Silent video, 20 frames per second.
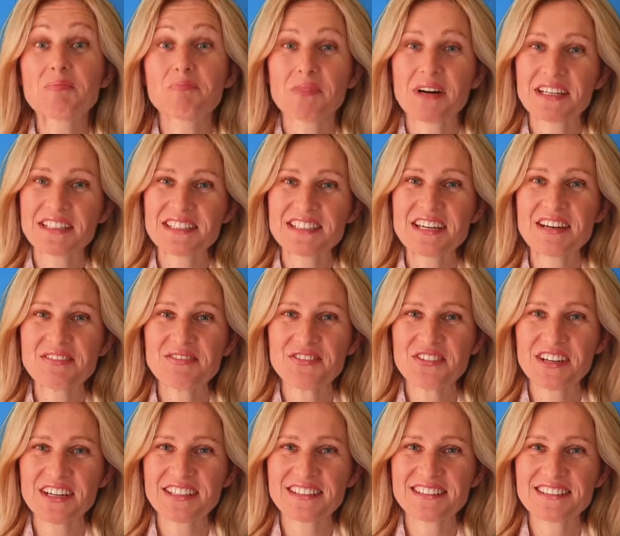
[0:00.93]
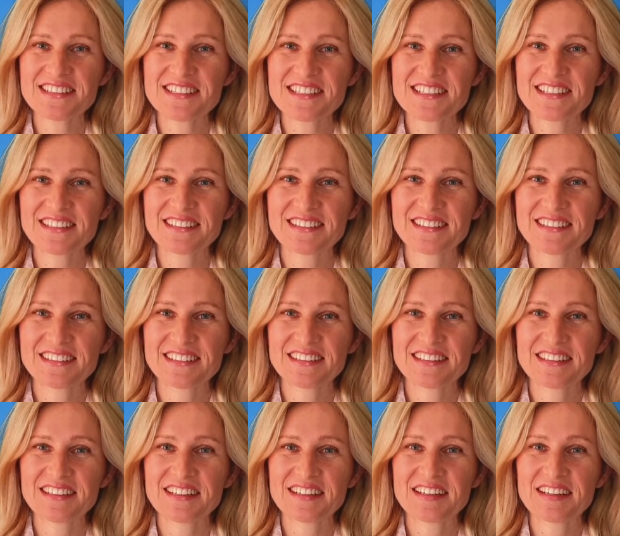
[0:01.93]
my dear friends,
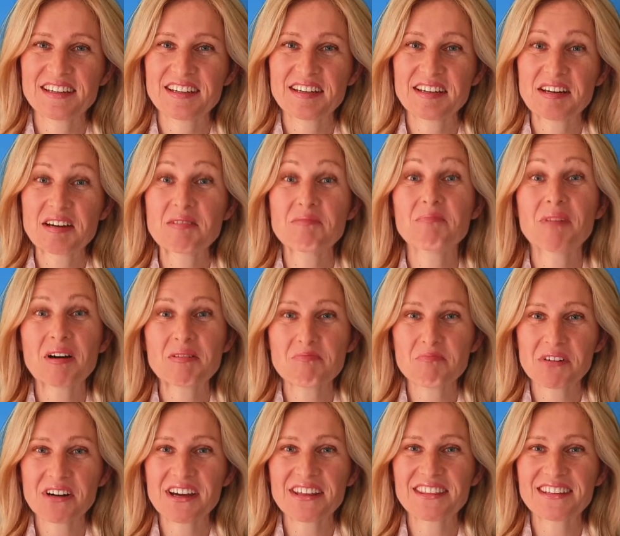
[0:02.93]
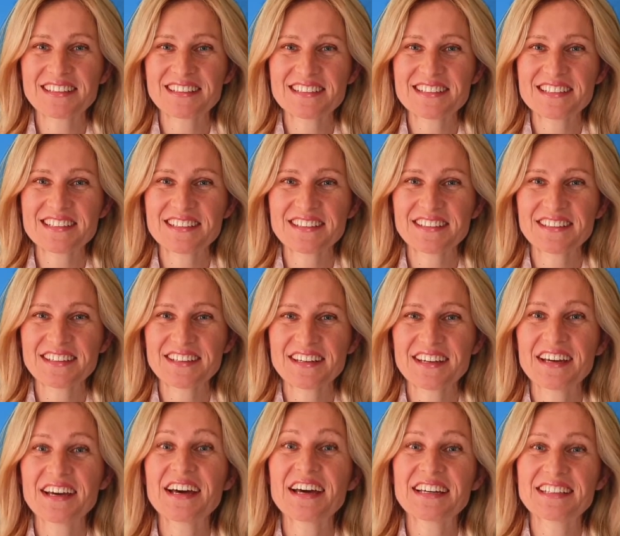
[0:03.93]
my brothers
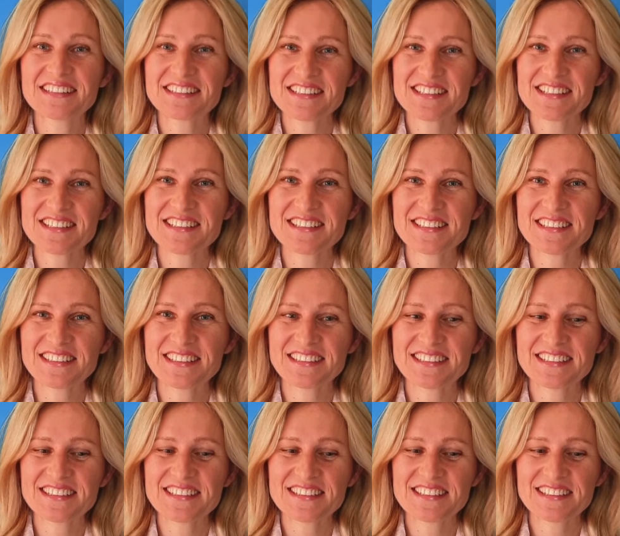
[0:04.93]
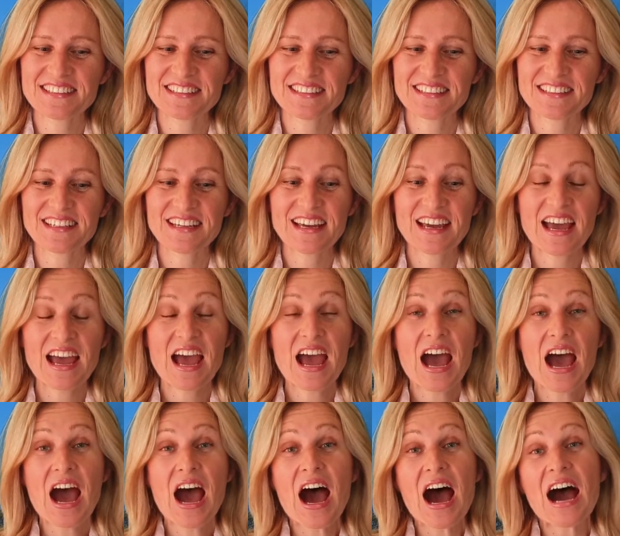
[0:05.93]
and sisters.
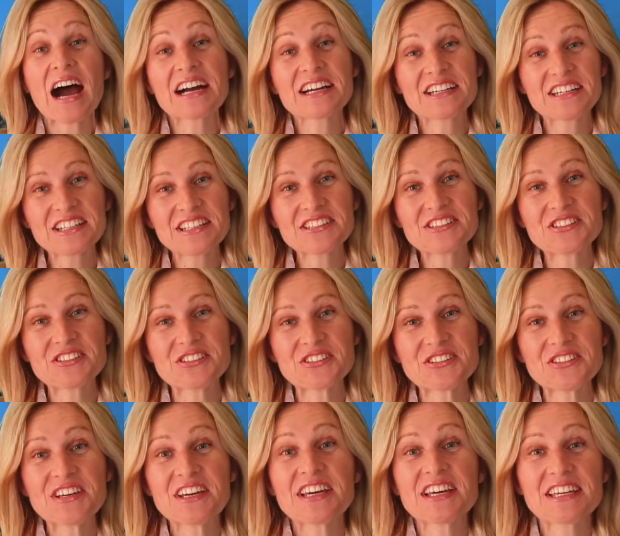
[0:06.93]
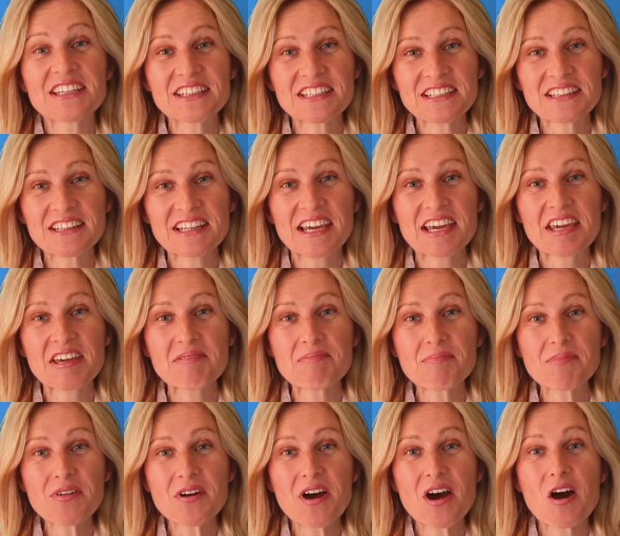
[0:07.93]
I greet you in the
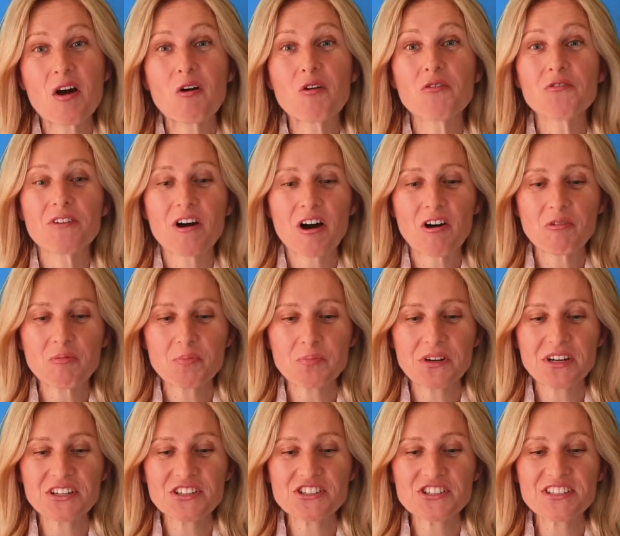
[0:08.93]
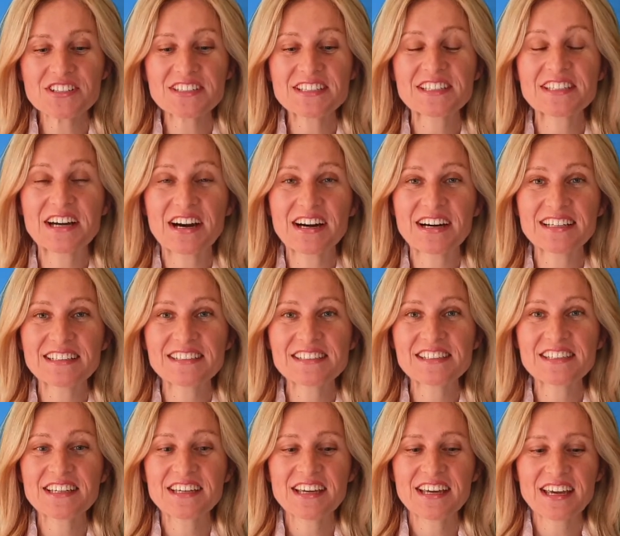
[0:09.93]
name of our precious
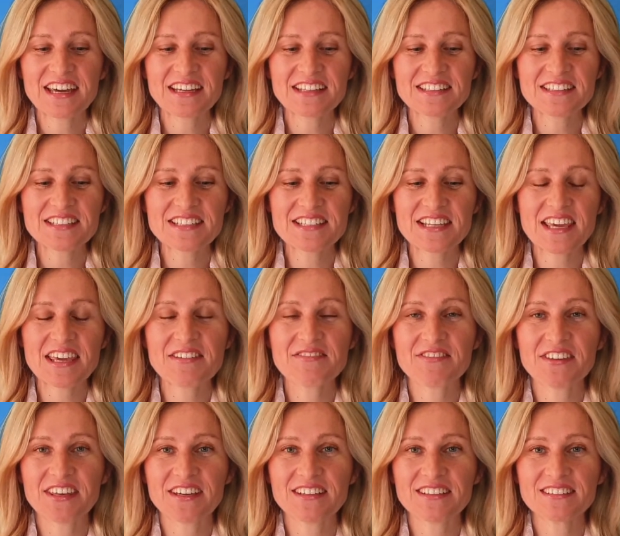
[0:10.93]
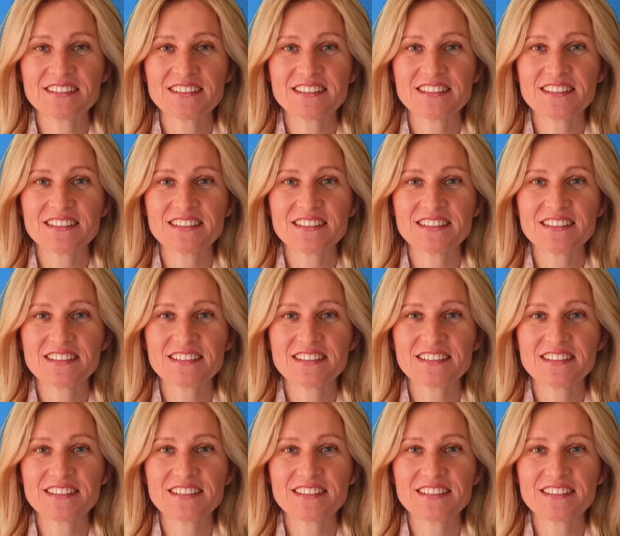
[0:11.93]
God and Savior.